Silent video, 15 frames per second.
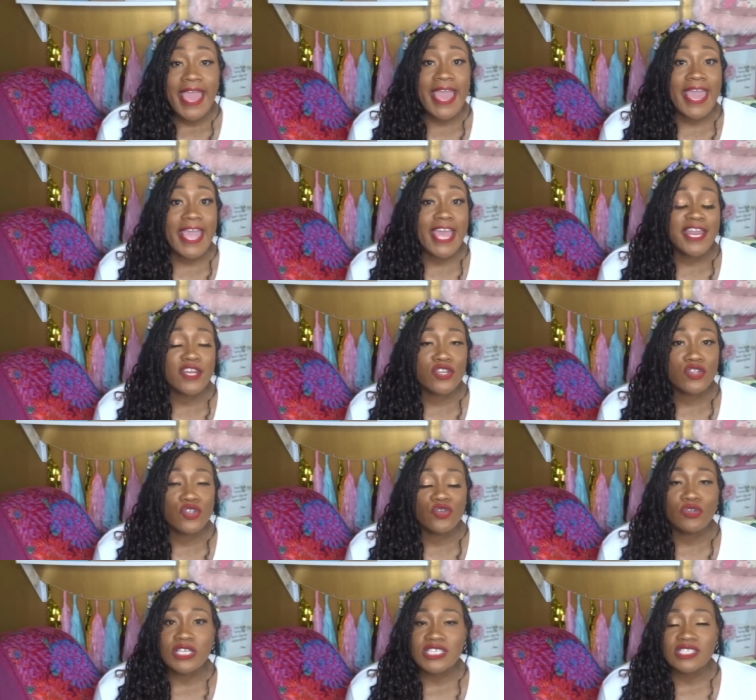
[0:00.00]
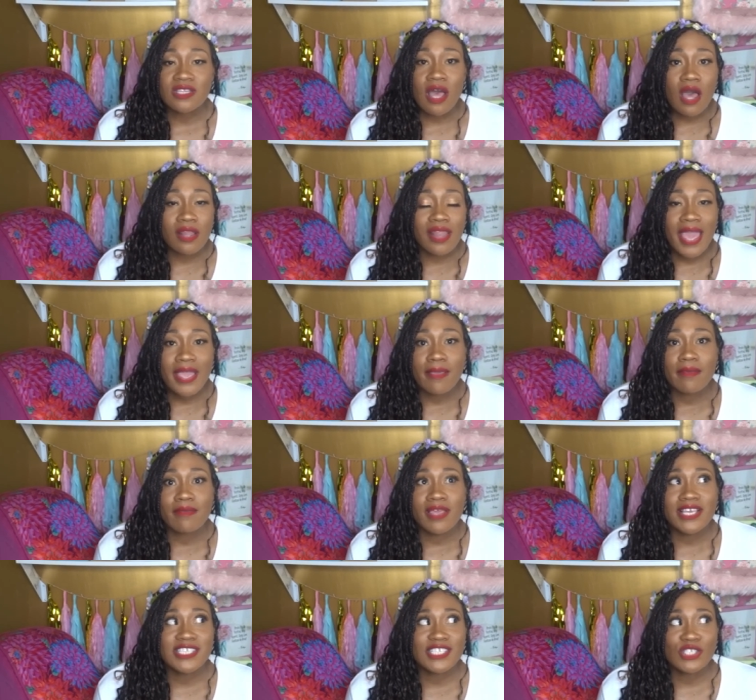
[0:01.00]
and you just thought like,
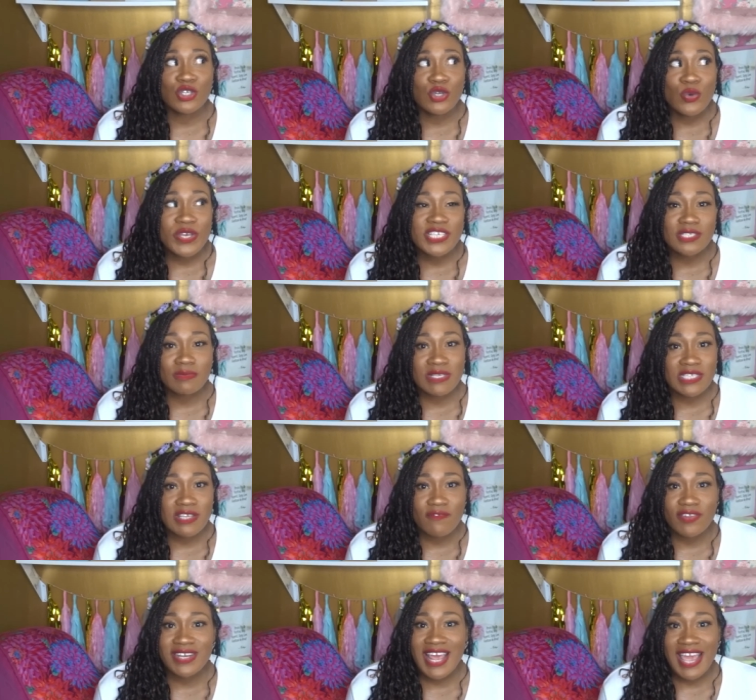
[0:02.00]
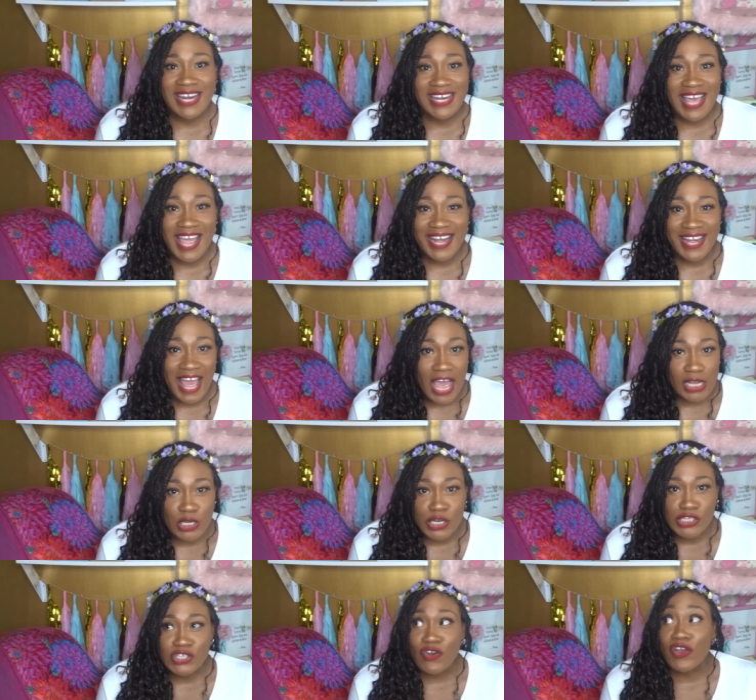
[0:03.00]
it's too expensive, ninety-nine
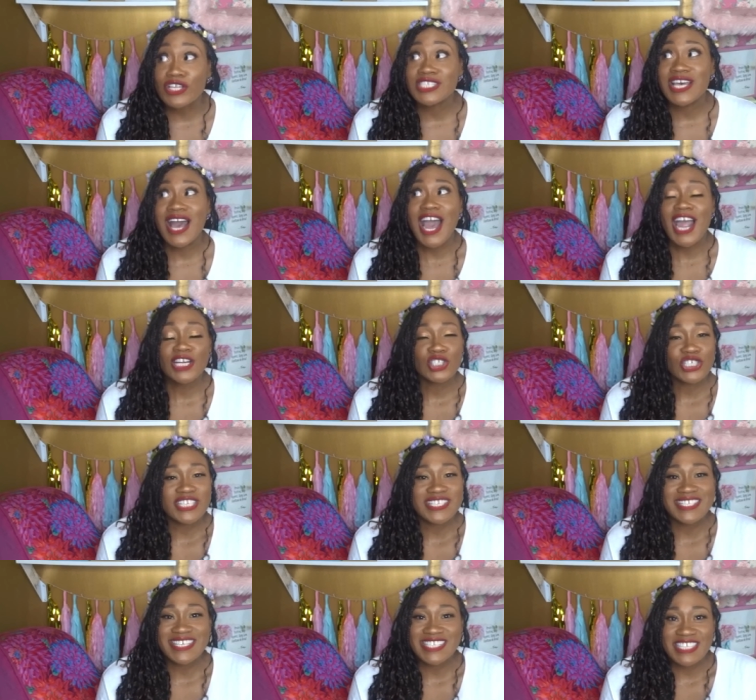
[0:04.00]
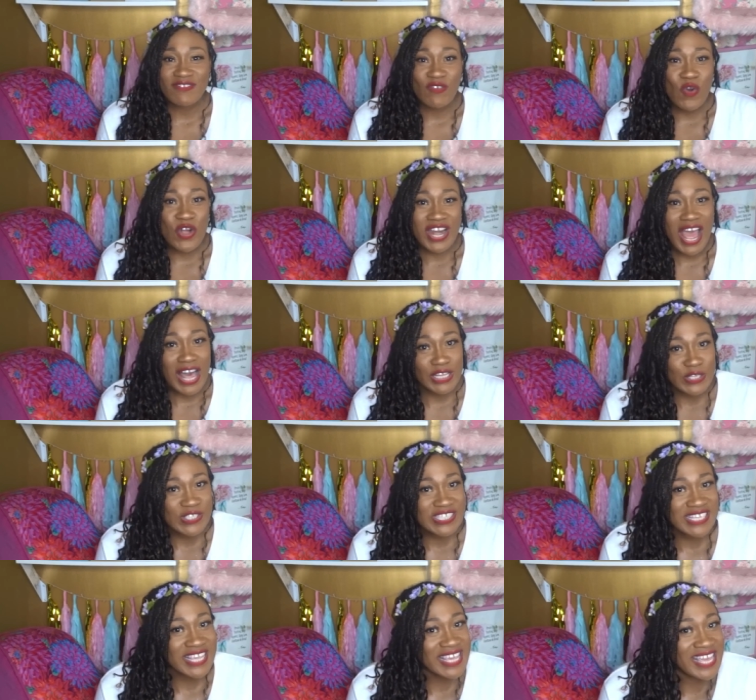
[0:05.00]
dollars or to one hundred sixty-four
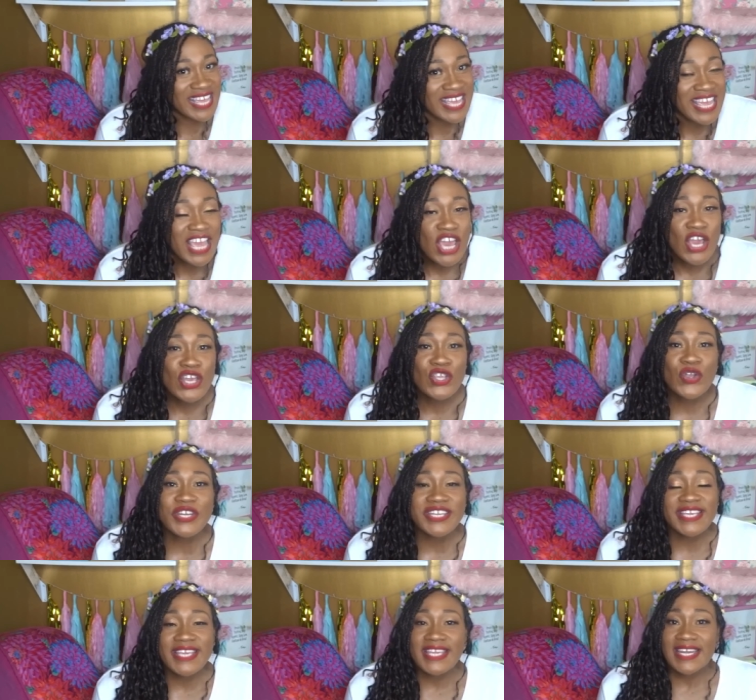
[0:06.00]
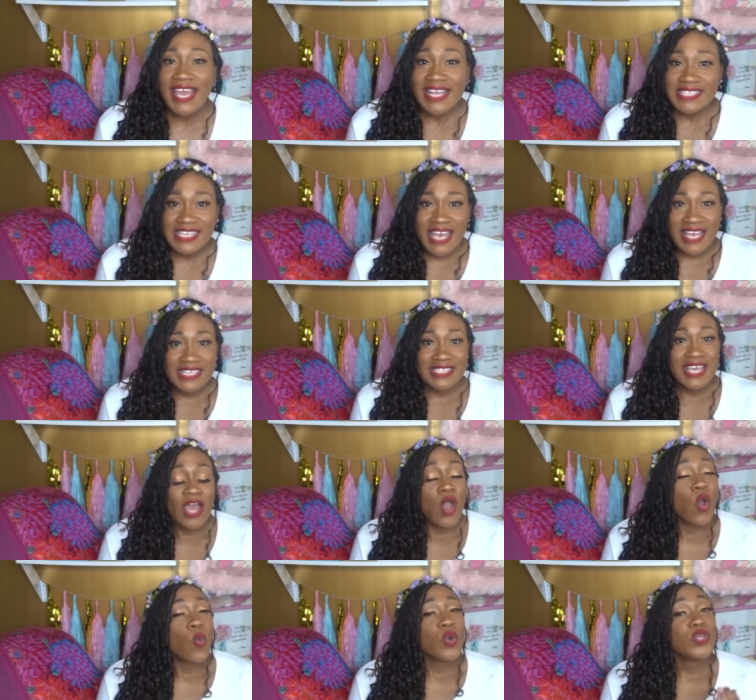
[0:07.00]
dollars to get your D N A test.
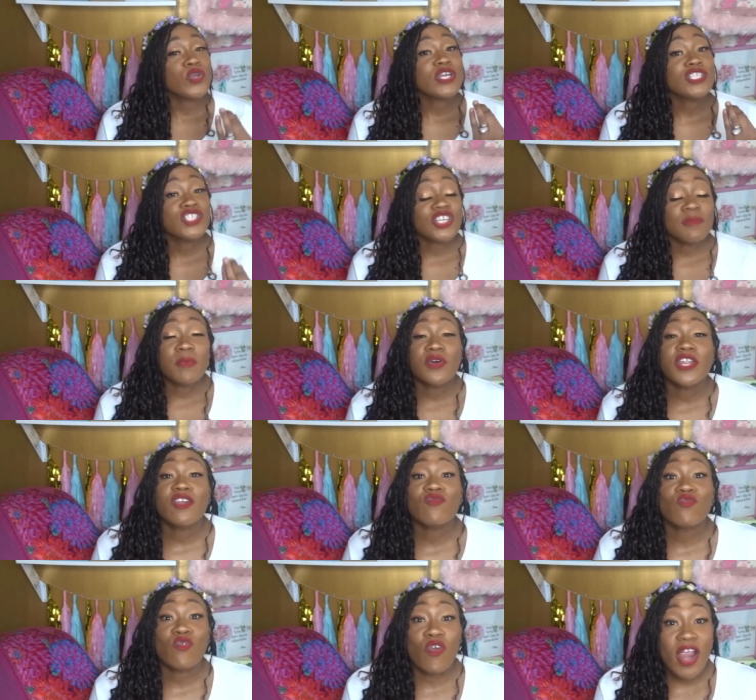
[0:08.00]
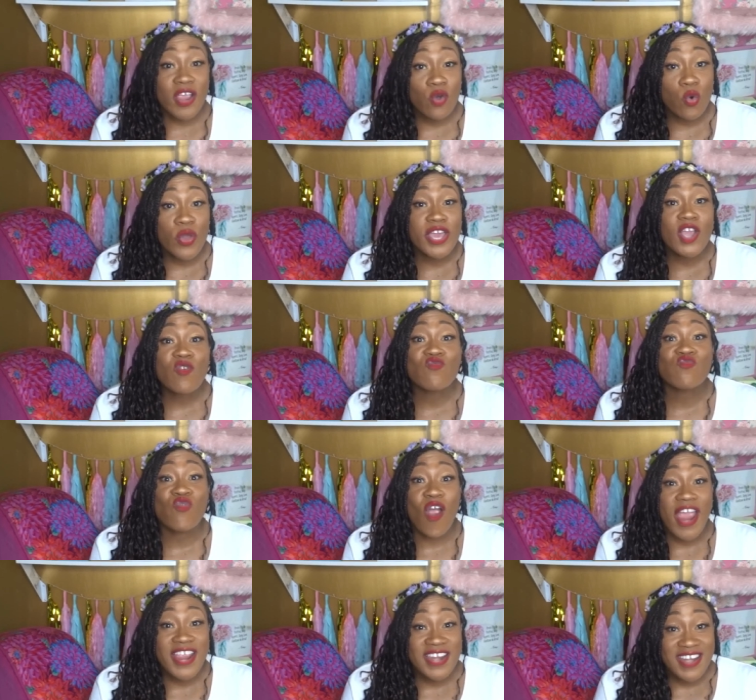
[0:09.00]
Well, you can jump on it right quick
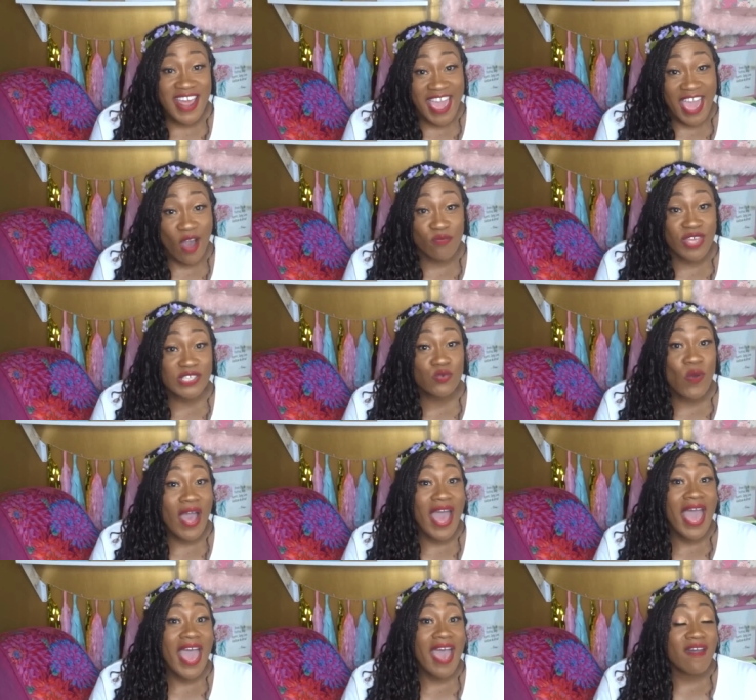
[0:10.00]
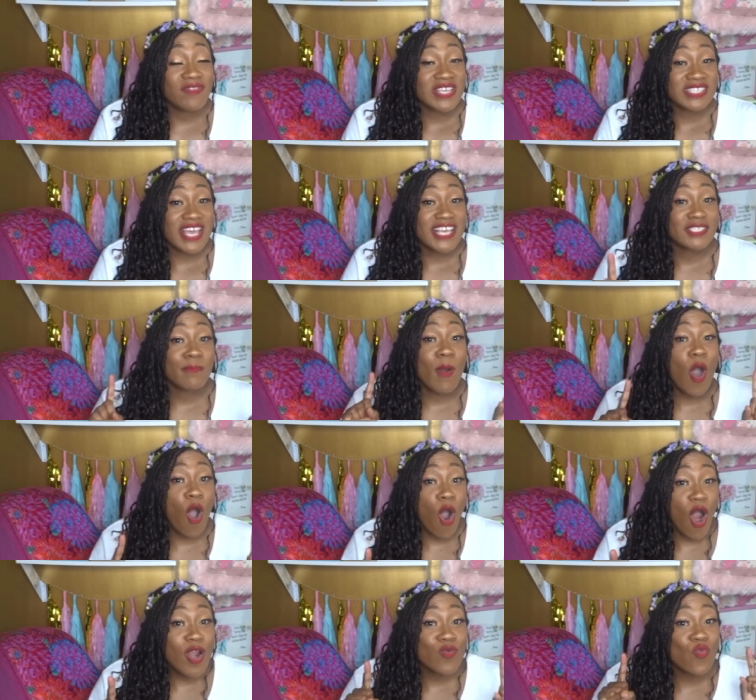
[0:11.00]
right now. That's why I have this as
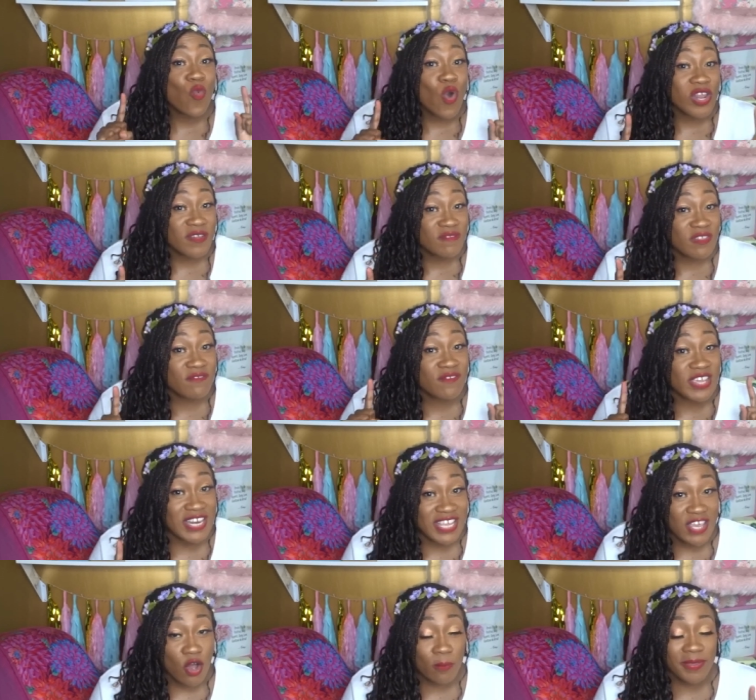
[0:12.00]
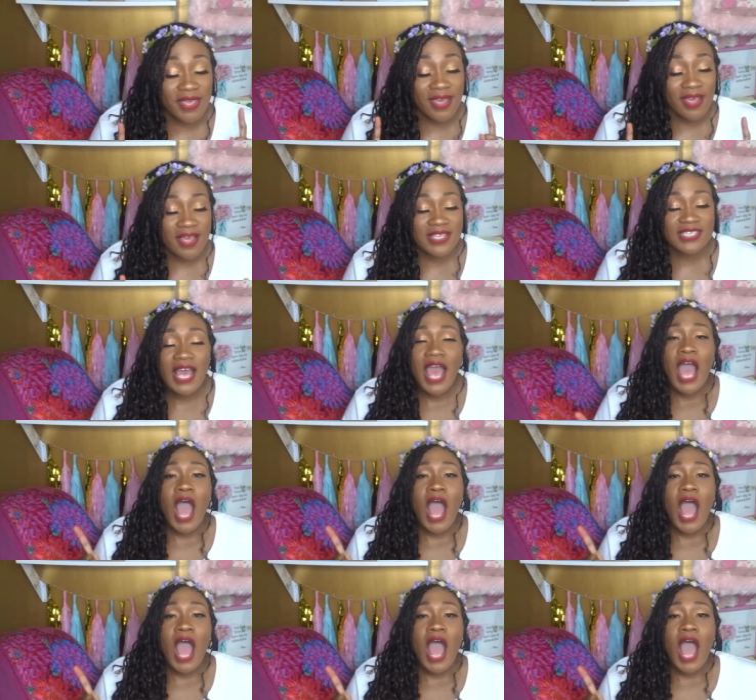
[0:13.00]
part one of the video, because